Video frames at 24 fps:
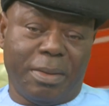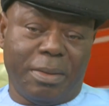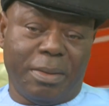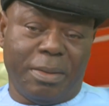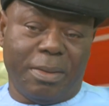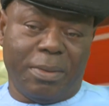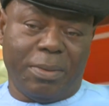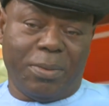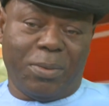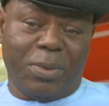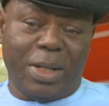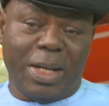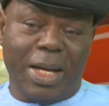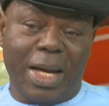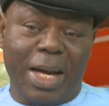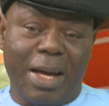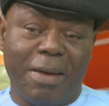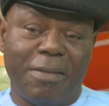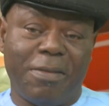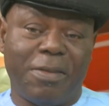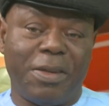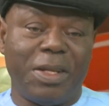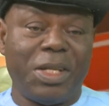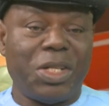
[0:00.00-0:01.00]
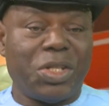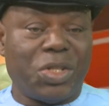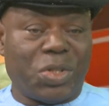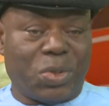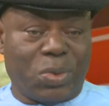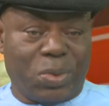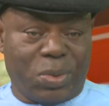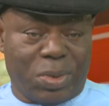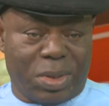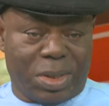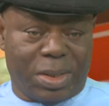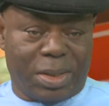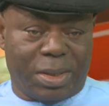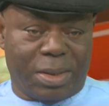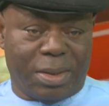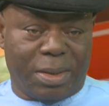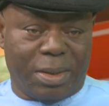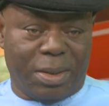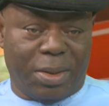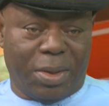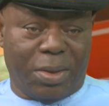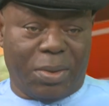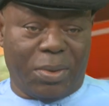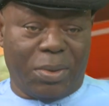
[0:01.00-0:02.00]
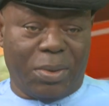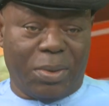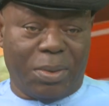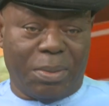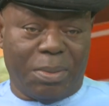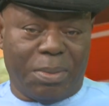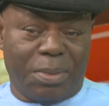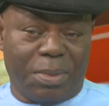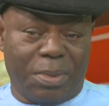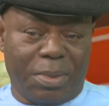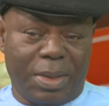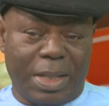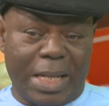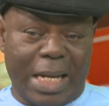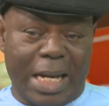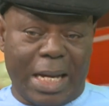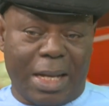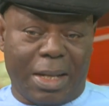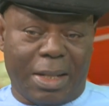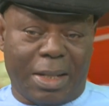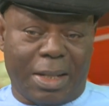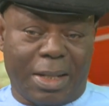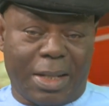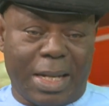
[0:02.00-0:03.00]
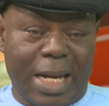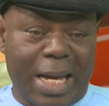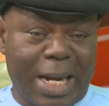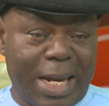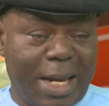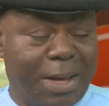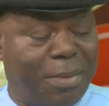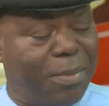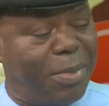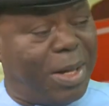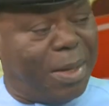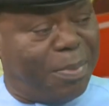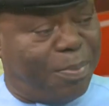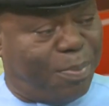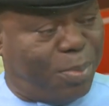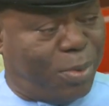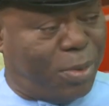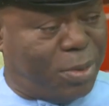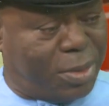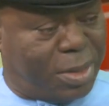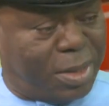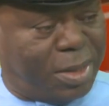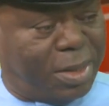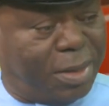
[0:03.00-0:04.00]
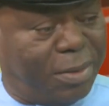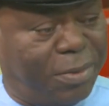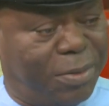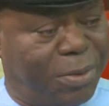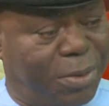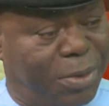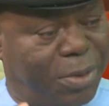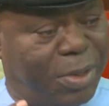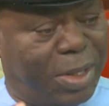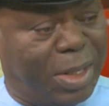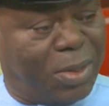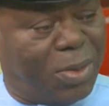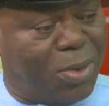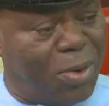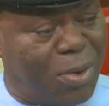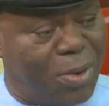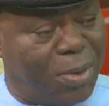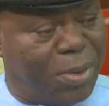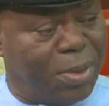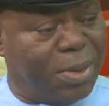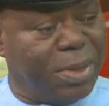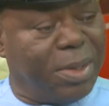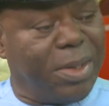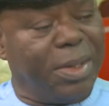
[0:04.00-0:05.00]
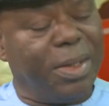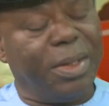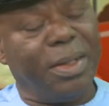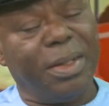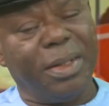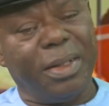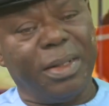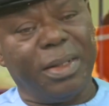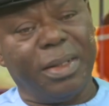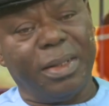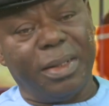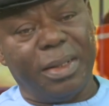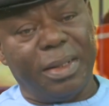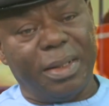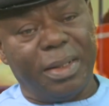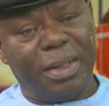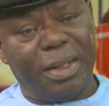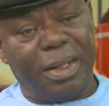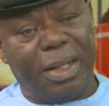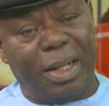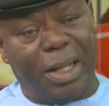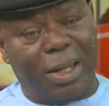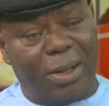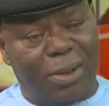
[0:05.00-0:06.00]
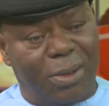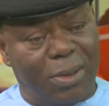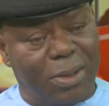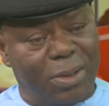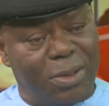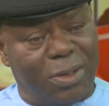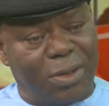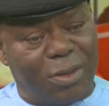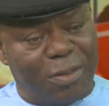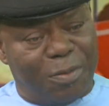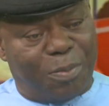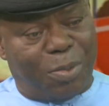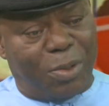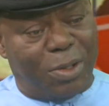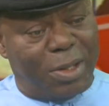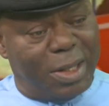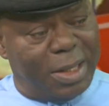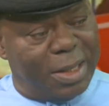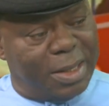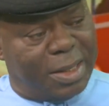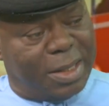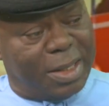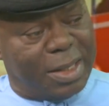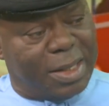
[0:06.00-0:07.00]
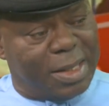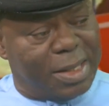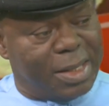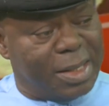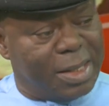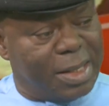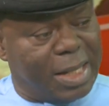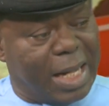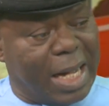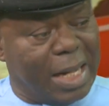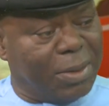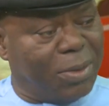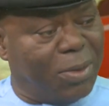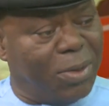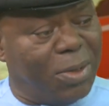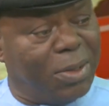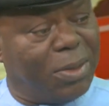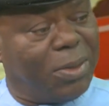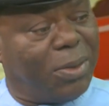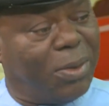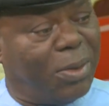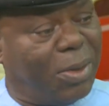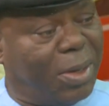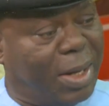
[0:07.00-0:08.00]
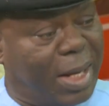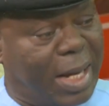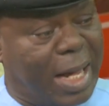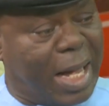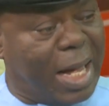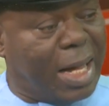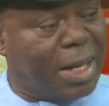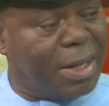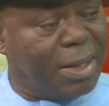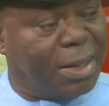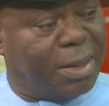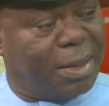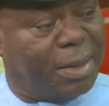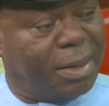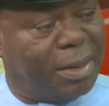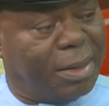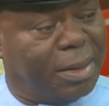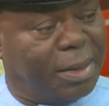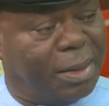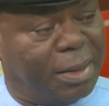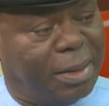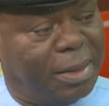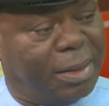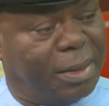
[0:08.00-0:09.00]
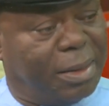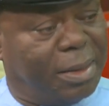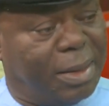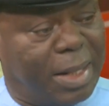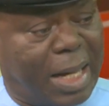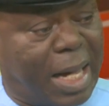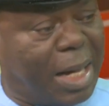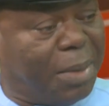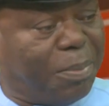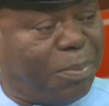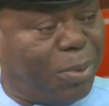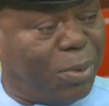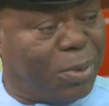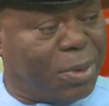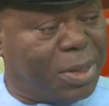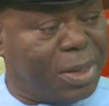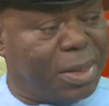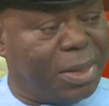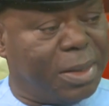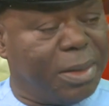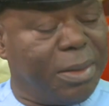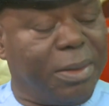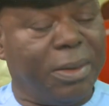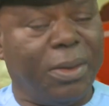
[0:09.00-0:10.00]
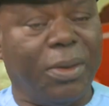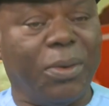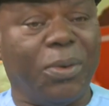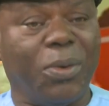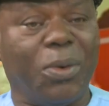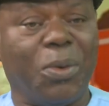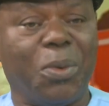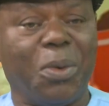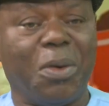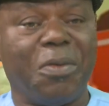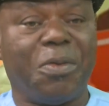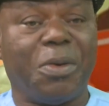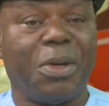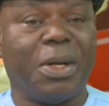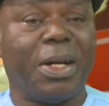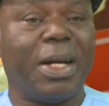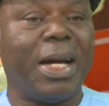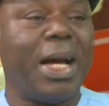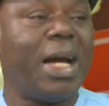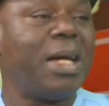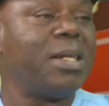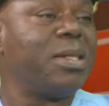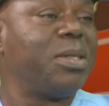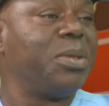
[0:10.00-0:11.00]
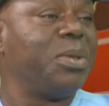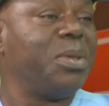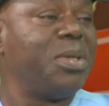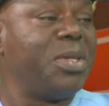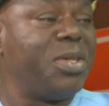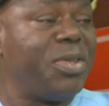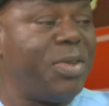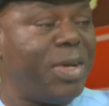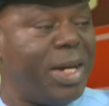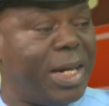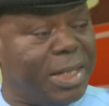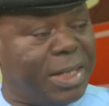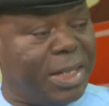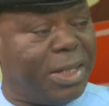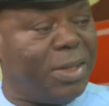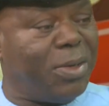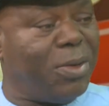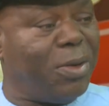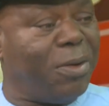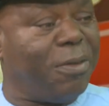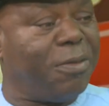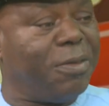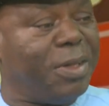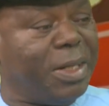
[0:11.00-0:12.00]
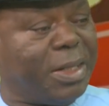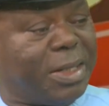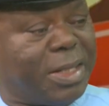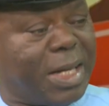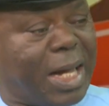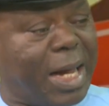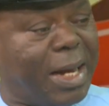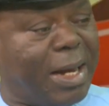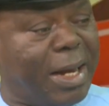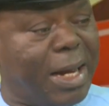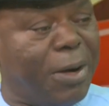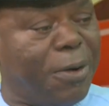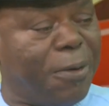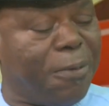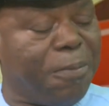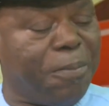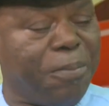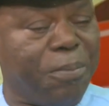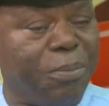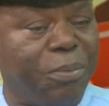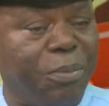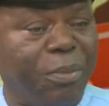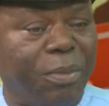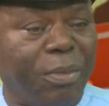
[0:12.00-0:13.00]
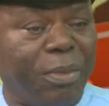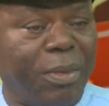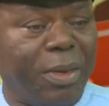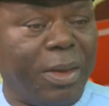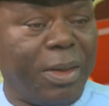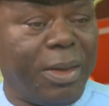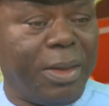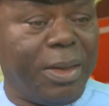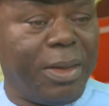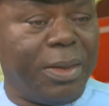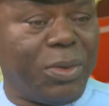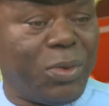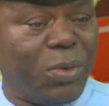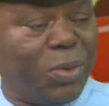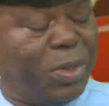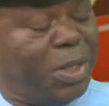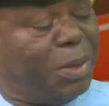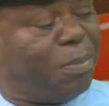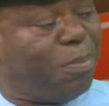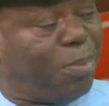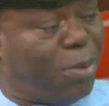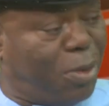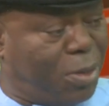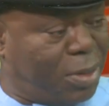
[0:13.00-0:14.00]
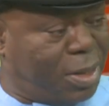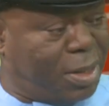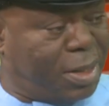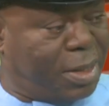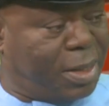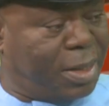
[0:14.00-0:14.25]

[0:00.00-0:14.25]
we have issues, like Calabar Port, if you recall. A lot of politics have gone under that port, with regards to dredging of the channel to the port.